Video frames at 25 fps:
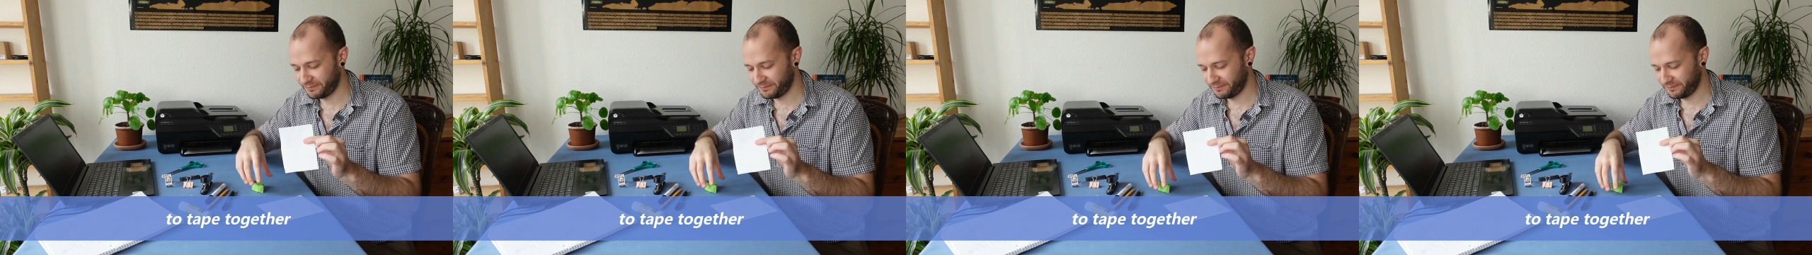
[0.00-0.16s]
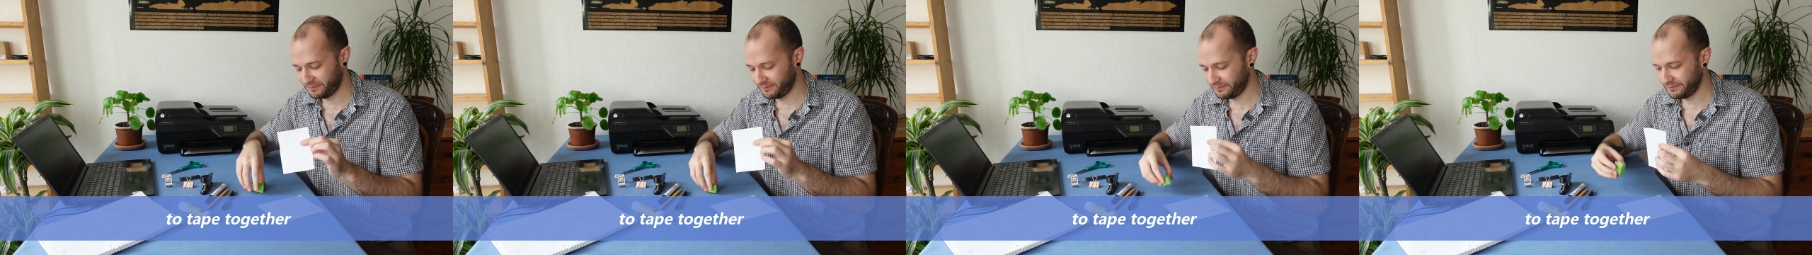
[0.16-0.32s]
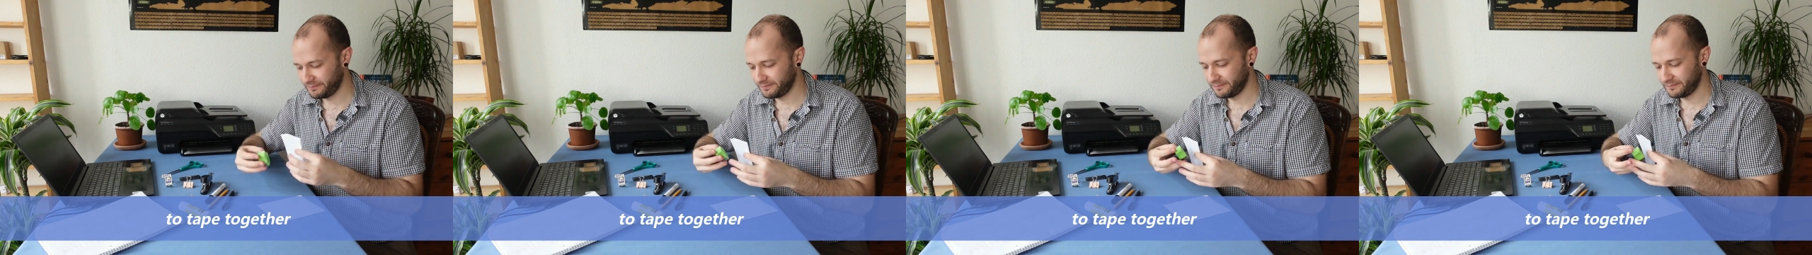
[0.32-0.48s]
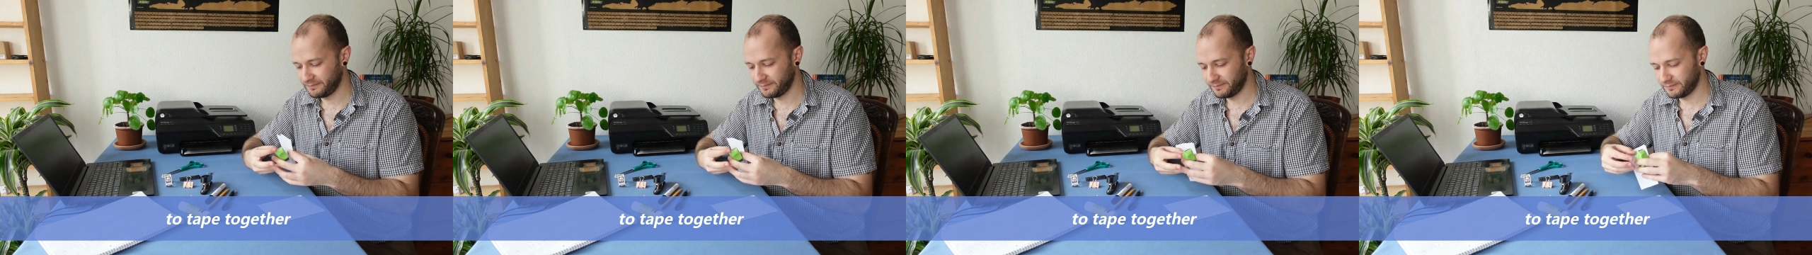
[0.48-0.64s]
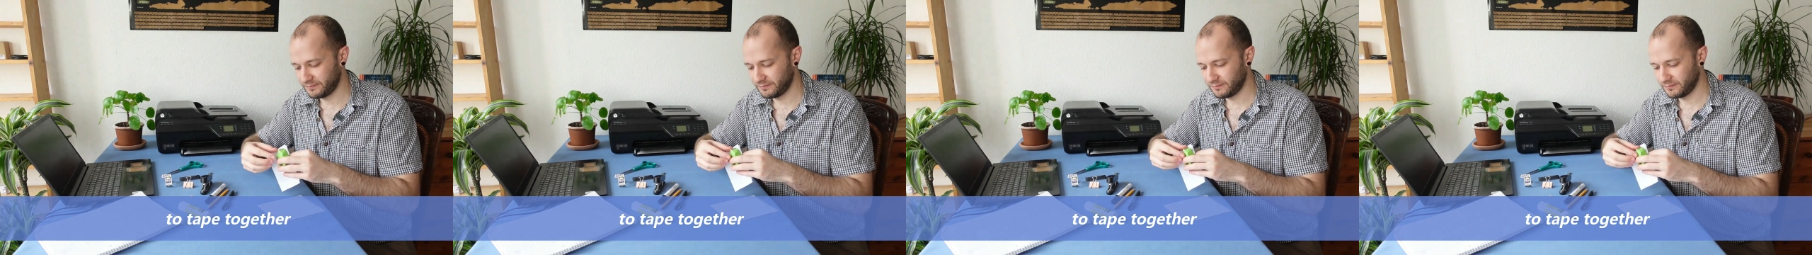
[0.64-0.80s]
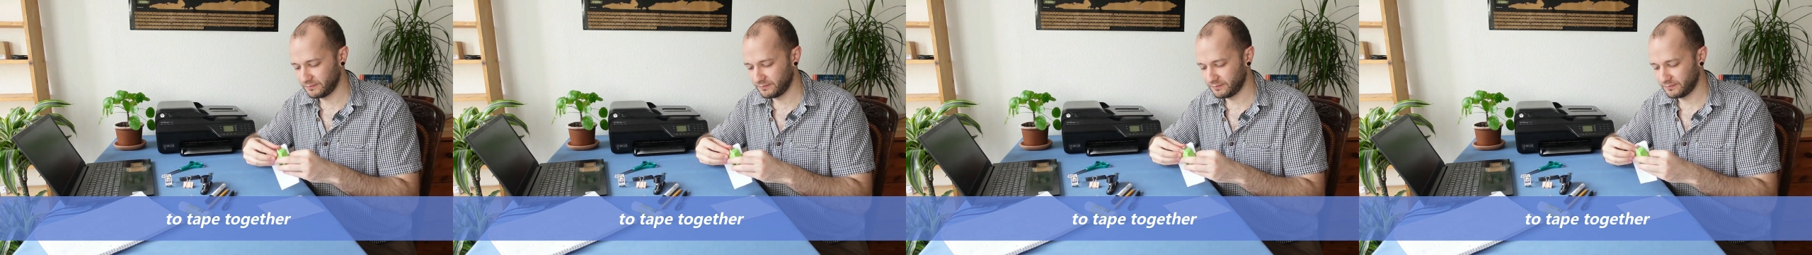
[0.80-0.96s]

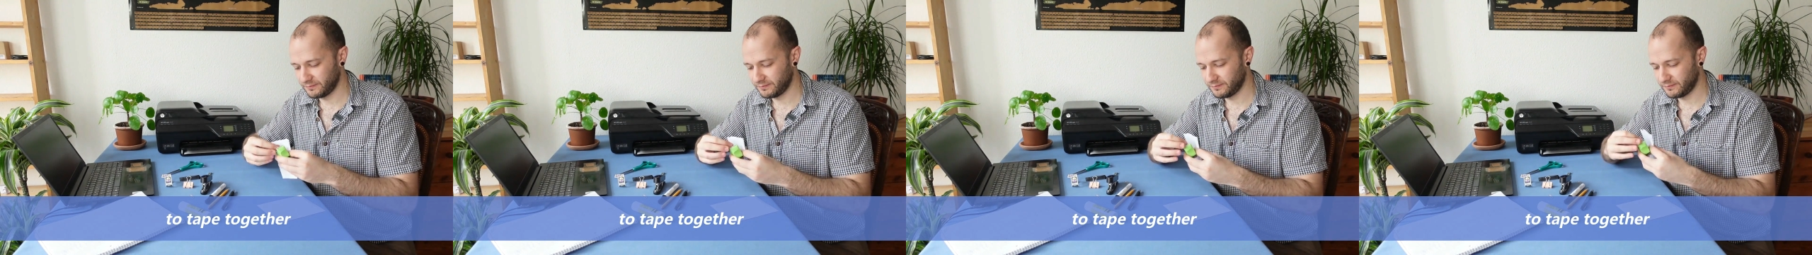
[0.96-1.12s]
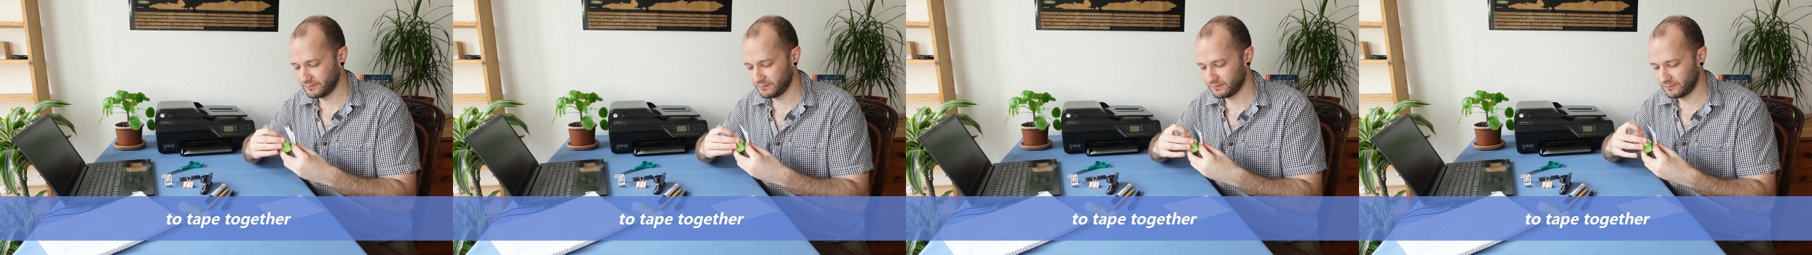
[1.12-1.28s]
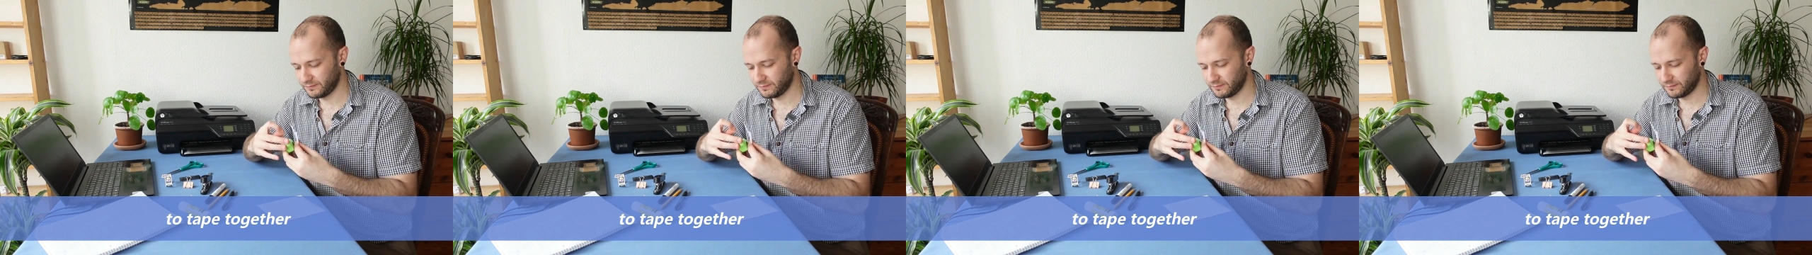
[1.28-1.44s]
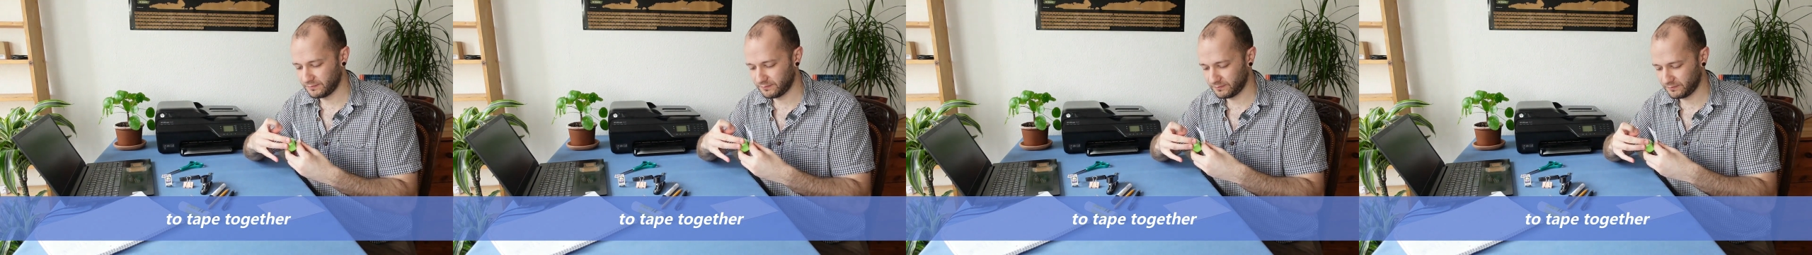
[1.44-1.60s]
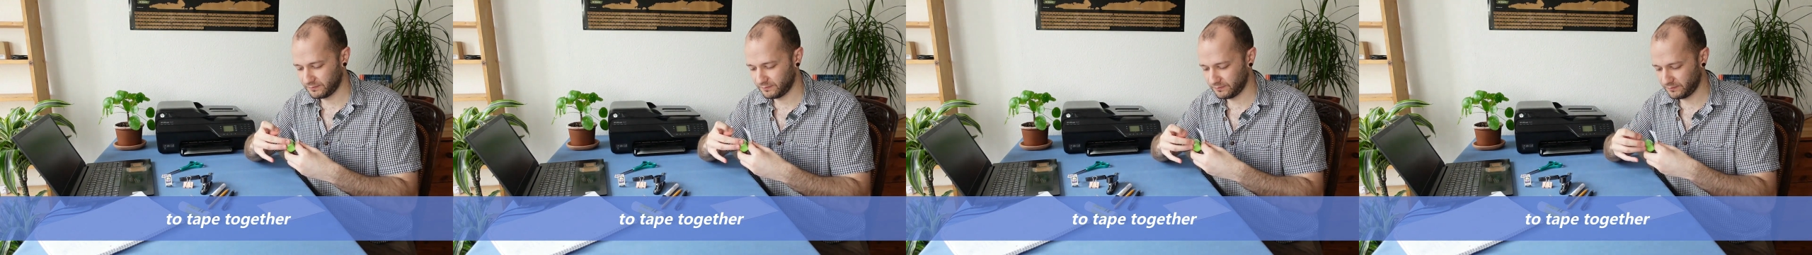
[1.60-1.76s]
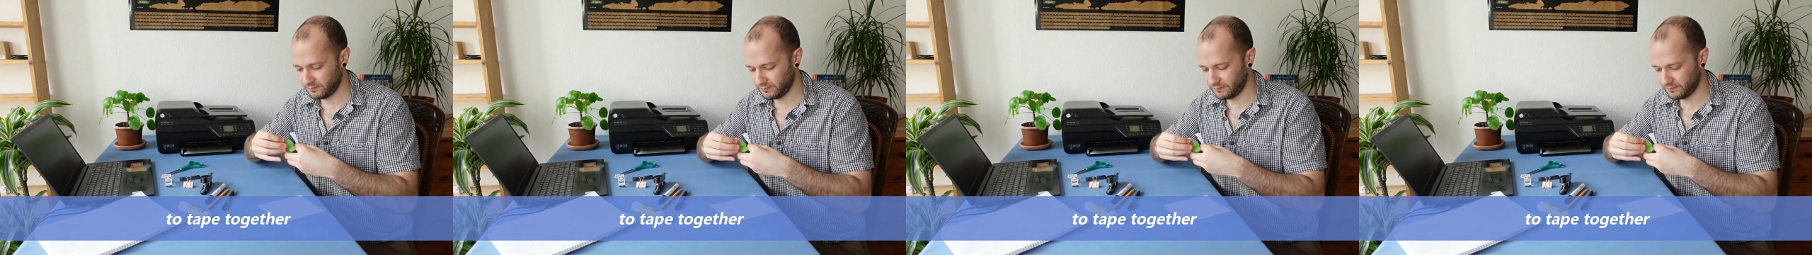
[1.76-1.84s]
(silence)